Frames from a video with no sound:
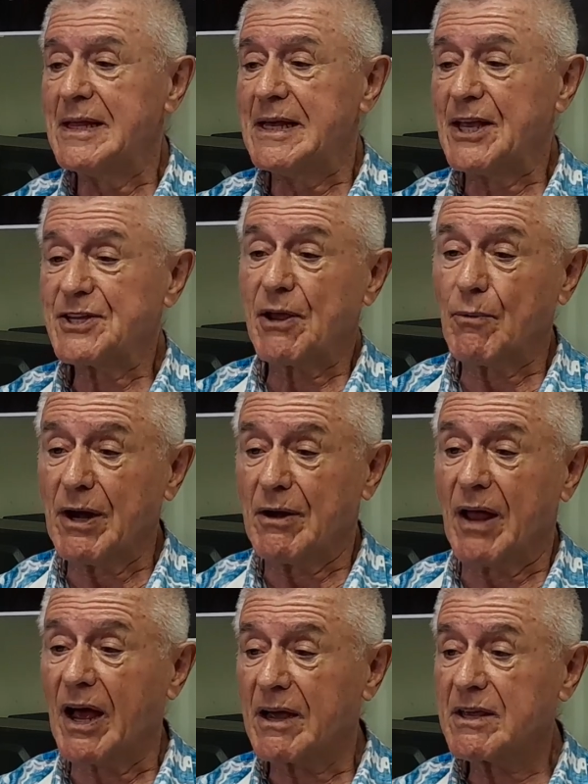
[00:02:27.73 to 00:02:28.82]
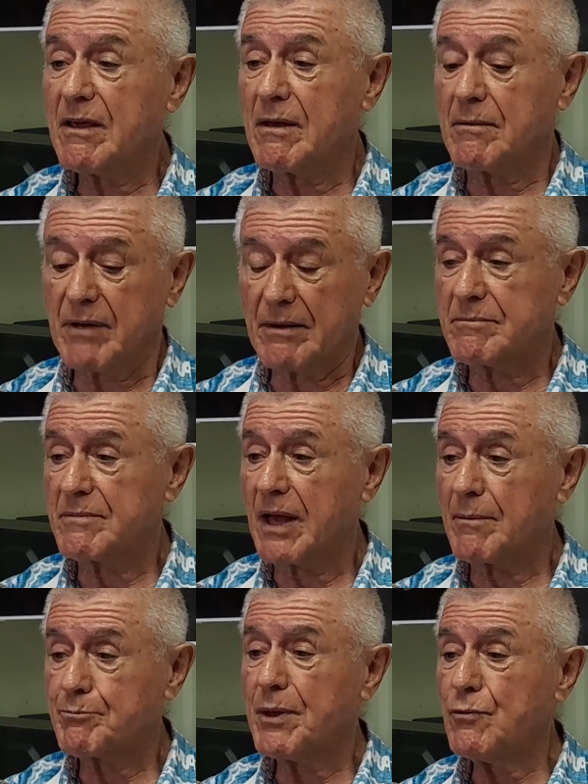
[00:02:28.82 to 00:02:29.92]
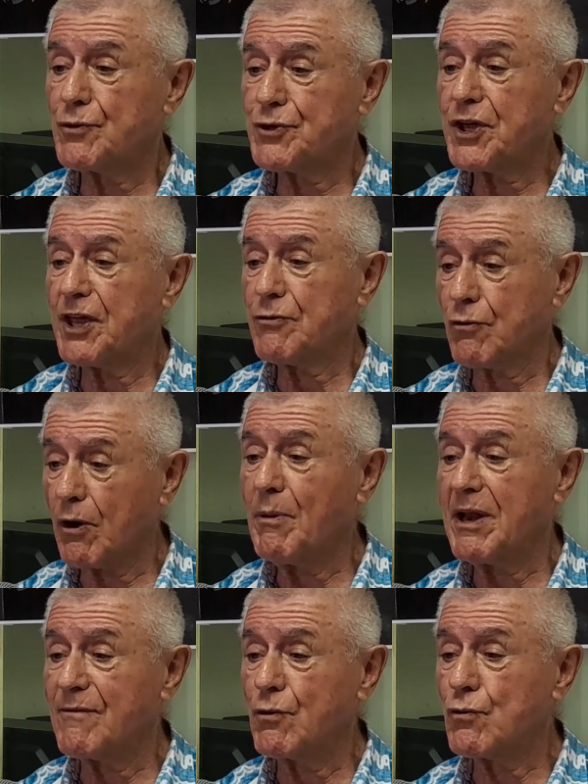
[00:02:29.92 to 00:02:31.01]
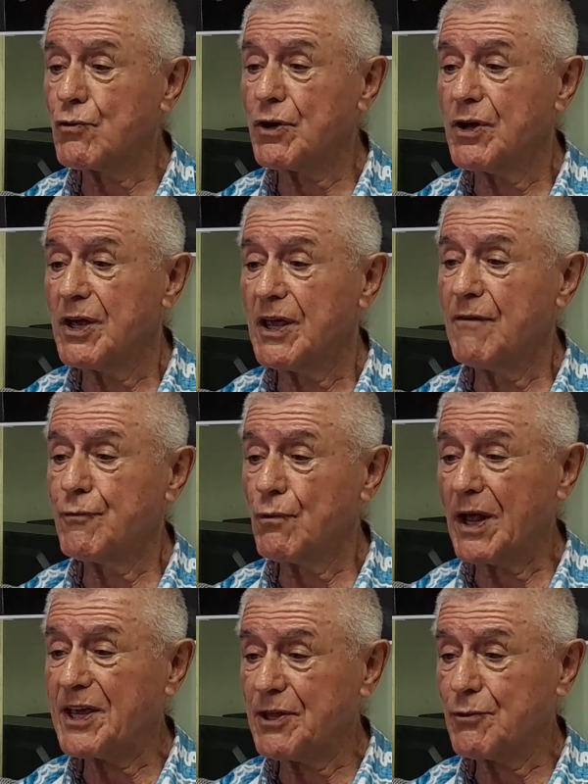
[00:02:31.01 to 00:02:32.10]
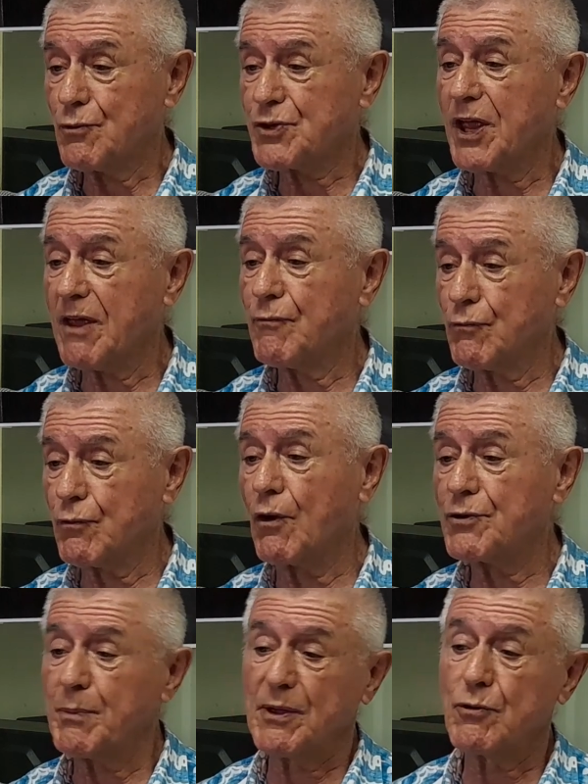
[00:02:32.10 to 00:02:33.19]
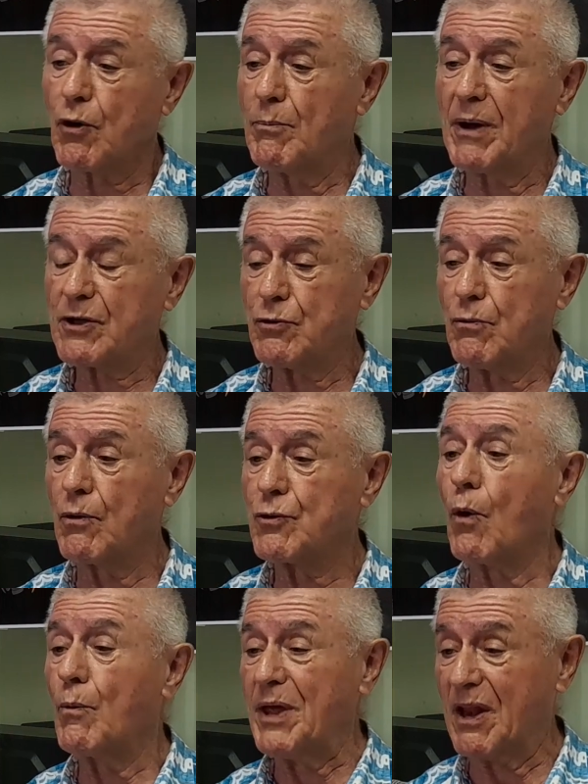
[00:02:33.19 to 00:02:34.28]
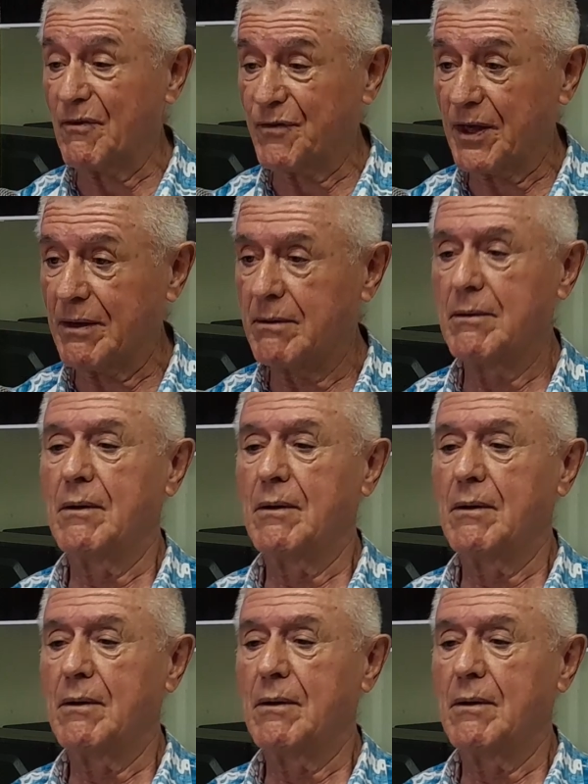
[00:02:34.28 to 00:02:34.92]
He said, "Well, I pay you a ticket, you come and have a look. If you like it, you stay. If you don't, but you come back, you won't owe me anything."